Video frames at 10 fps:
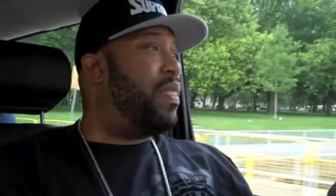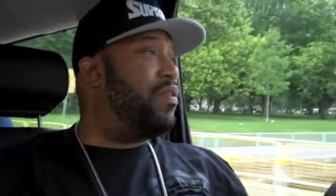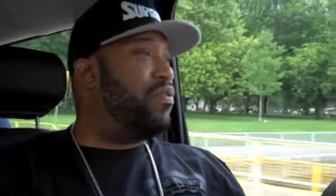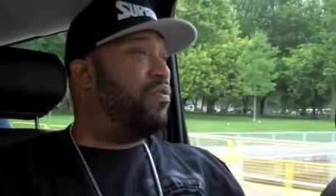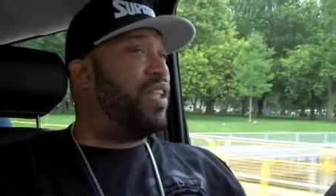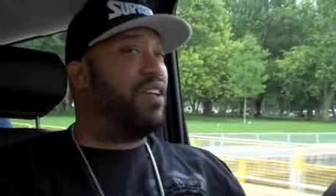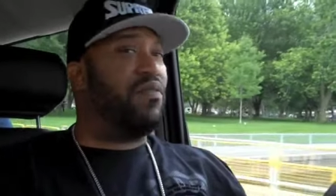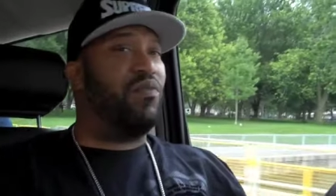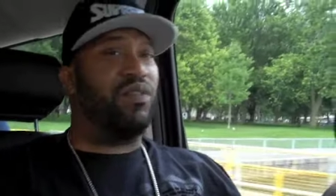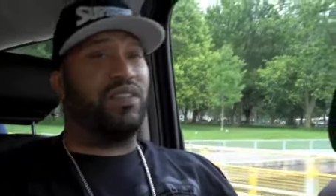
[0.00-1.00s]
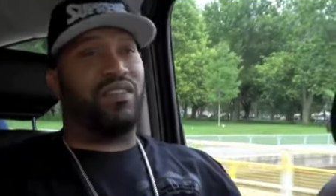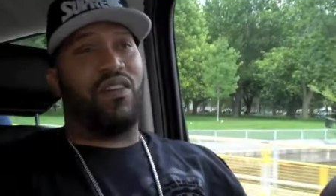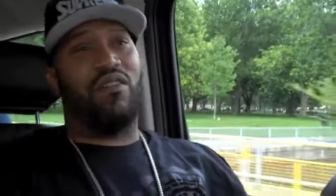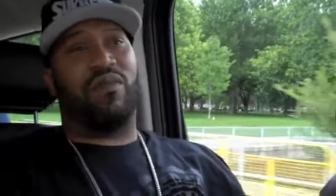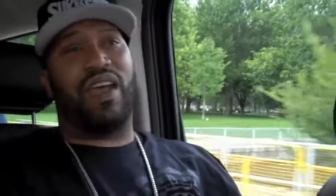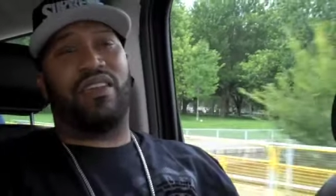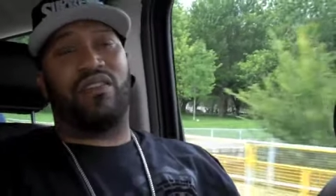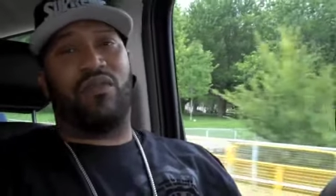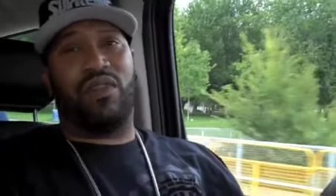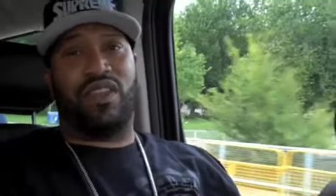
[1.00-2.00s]
You know, we like if you want the song back, you know,
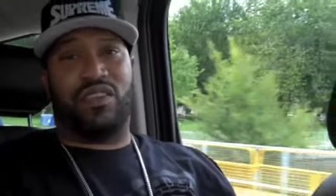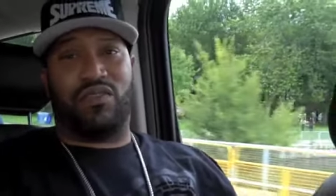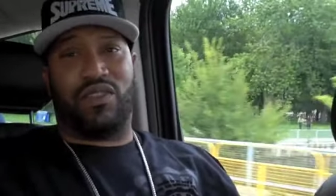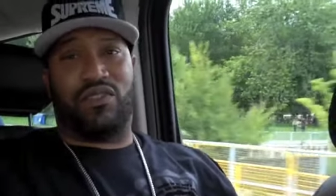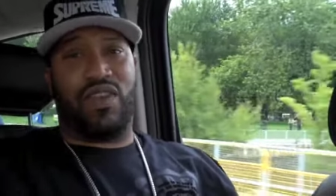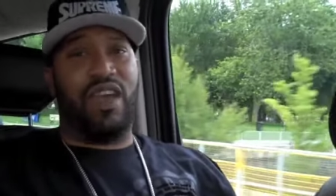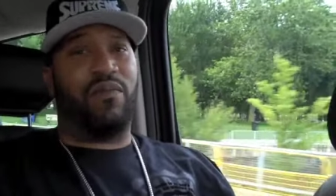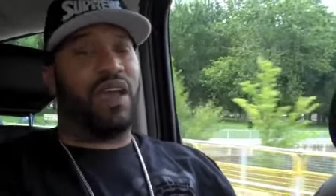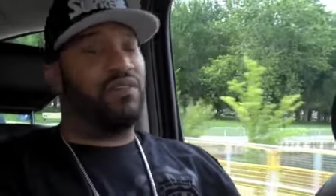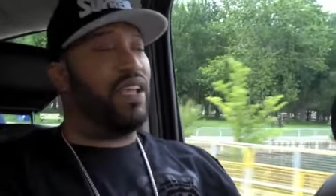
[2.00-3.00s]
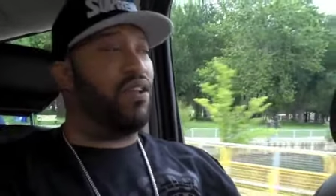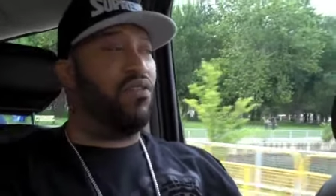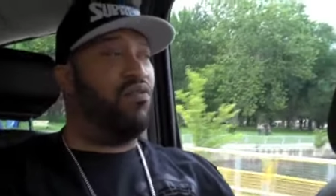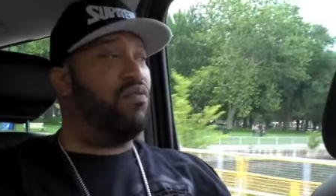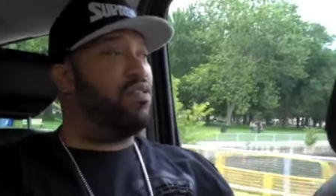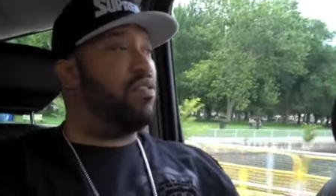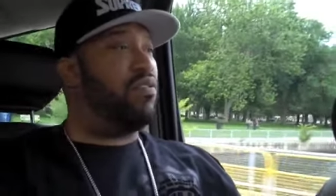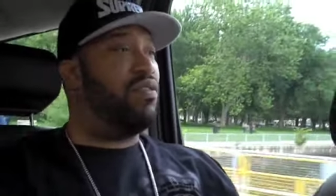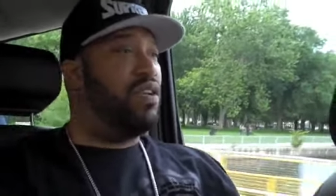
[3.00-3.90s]
we can get you this track back. I'm like, cool, you know,